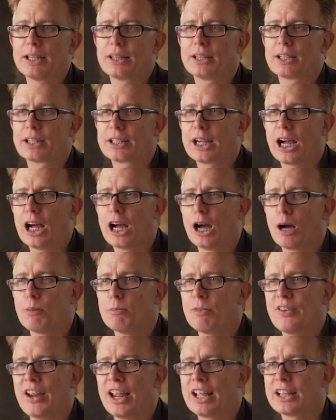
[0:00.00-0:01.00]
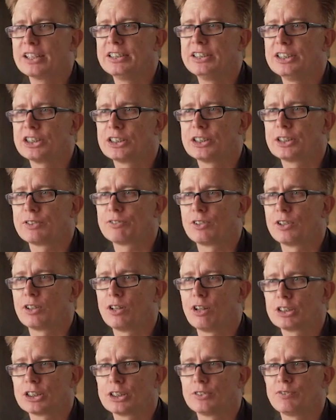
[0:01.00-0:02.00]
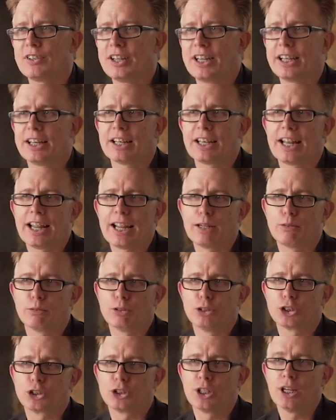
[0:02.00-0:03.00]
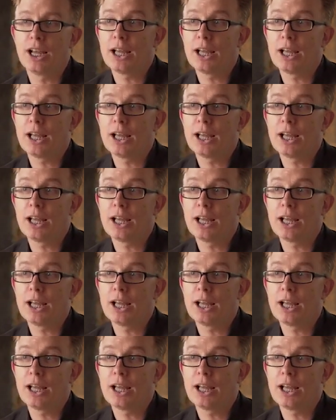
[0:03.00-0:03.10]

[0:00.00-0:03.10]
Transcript: in the garb of Hellenistic philosophy and language,